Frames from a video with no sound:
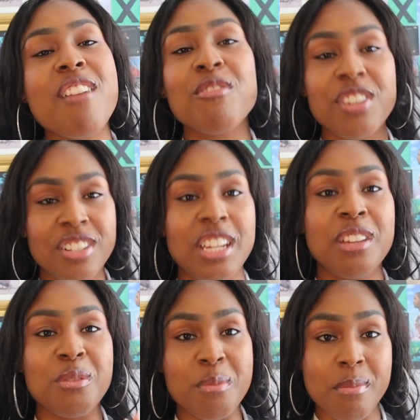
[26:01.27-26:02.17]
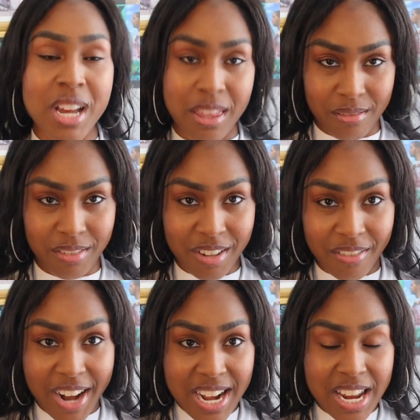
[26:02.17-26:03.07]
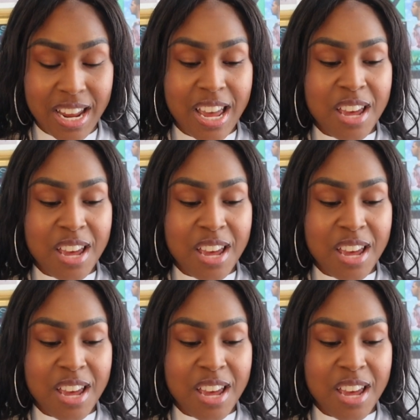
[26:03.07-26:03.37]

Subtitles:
every single month. Alrighty.